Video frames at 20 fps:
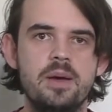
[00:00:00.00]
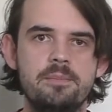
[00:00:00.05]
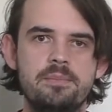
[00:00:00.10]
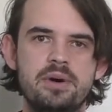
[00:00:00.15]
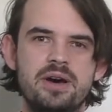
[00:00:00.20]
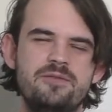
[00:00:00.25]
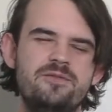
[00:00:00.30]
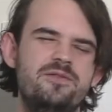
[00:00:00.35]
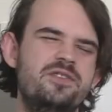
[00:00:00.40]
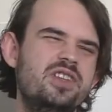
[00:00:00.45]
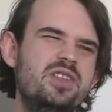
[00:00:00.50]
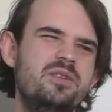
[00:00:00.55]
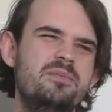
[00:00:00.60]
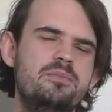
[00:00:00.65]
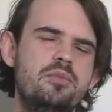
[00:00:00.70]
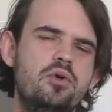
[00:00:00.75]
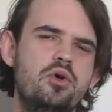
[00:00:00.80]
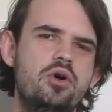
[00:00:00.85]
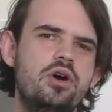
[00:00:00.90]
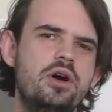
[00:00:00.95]
But for the
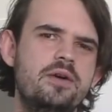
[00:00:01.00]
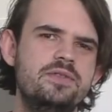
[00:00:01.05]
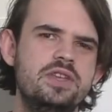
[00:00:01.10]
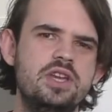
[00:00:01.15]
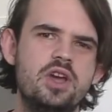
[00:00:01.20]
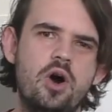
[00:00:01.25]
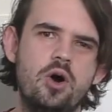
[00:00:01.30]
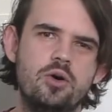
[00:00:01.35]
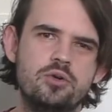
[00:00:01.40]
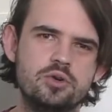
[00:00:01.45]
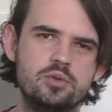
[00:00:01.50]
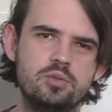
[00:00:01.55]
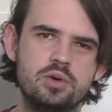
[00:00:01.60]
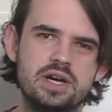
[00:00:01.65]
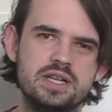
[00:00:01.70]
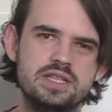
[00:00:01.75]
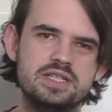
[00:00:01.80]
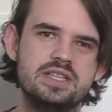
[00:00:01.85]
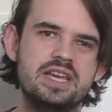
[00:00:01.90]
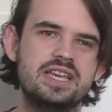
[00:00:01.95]
more of the older
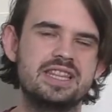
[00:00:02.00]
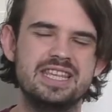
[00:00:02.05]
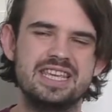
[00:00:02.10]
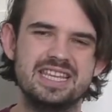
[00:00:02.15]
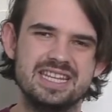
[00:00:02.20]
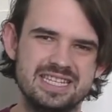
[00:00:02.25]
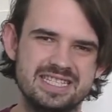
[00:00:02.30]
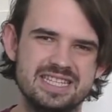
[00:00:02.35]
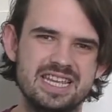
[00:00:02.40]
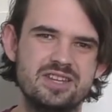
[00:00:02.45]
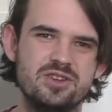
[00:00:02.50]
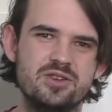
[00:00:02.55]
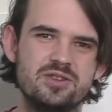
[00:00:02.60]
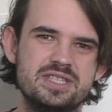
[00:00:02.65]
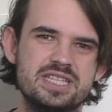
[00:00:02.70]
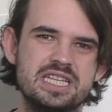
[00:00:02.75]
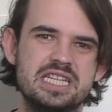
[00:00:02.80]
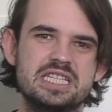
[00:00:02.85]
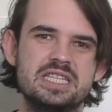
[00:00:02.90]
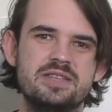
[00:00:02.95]
ones, like the Nintendo
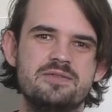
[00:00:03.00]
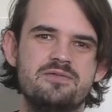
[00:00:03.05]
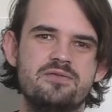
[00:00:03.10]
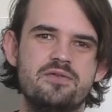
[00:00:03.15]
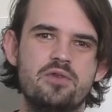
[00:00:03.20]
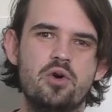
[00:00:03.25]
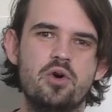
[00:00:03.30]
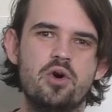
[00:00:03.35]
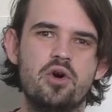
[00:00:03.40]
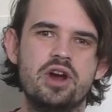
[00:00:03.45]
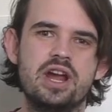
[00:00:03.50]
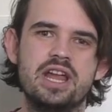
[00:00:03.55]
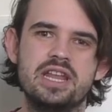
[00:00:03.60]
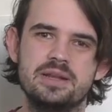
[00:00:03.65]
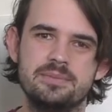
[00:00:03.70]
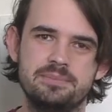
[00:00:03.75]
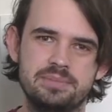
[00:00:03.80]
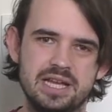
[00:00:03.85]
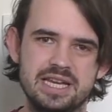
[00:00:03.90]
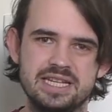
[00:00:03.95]
64 and
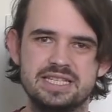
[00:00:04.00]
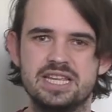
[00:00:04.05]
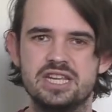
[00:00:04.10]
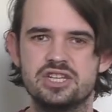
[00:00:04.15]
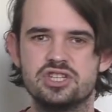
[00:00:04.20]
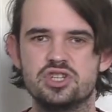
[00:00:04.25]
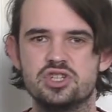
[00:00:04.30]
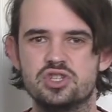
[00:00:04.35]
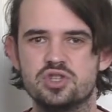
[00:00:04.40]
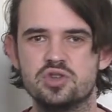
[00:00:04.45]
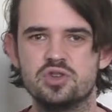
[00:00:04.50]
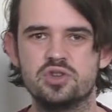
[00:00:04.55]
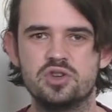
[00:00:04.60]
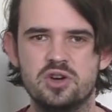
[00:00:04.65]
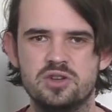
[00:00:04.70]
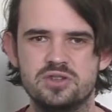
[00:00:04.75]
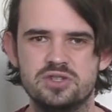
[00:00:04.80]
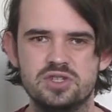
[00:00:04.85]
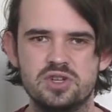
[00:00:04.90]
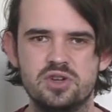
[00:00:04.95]
the PlayStation 2
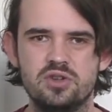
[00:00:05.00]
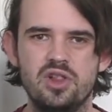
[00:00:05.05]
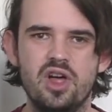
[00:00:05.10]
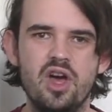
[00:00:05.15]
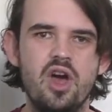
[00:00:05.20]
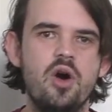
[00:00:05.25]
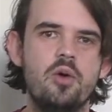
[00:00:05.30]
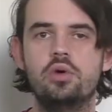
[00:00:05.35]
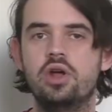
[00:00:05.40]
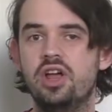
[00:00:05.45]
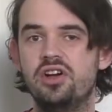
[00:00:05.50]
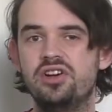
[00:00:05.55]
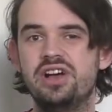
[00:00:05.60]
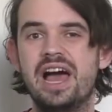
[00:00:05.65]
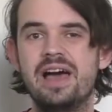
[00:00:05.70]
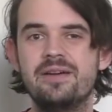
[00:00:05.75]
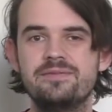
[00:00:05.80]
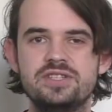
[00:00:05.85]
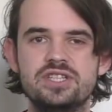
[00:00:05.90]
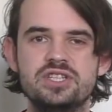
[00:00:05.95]
console, what I'll
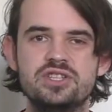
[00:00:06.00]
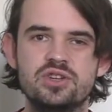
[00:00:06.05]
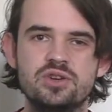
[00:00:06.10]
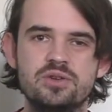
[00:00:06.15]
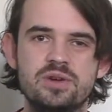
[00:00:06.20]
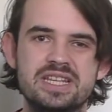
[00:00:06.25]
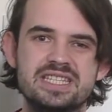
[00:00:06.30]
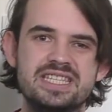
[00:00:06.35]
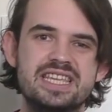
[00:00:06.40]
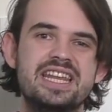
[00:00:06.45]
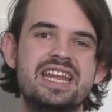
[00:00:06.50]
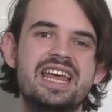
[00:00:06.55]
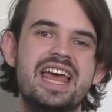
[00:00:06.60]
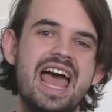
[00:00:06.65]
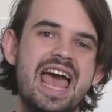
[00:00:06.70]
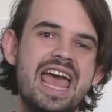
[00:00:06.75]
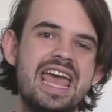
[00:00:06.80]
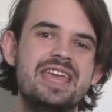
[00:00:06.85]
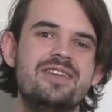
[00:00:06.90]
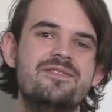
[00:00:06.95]
have to do is get an
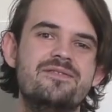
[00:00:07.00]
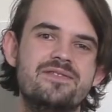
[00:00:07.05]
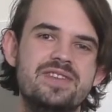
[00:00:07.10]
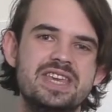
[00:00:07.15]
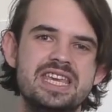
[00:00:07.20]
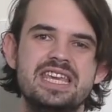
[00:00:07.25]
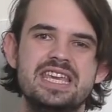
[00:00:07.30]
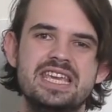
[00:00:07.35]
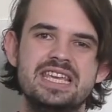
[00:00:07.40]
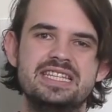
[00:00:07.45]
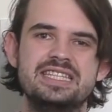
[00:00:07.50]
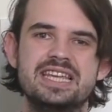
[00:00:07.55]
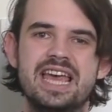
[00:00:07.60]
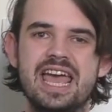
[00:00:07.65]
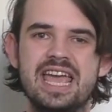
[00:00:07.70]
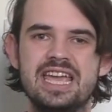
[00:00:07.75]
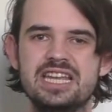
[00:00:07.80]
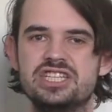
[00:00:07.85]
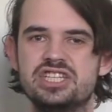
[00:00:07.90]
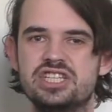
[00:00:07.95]
AV to
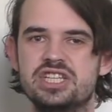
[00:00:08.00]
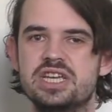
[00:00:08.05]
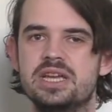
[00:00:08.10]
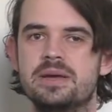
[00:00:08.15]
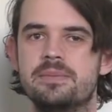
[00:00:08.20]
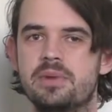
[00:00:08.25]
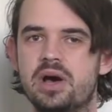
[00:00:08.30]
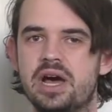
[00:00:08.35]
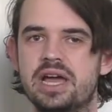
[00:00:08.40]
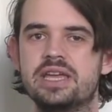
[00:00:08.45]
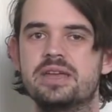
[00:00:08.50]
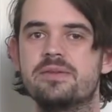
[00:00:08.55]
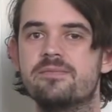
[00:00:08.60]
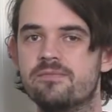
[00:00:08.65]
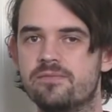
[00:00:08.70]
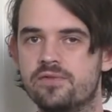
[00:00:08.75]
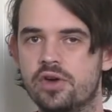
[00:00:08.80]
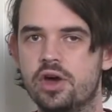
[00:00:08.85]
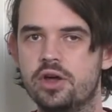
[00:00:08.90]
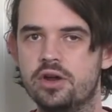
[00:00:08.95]
HDMI
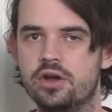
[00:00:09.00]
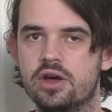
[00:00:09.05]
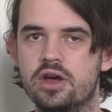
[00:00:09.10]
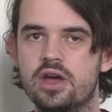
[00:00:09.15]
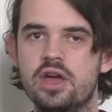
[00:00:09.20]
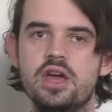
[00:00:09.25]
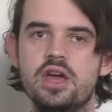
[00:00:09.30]
converter,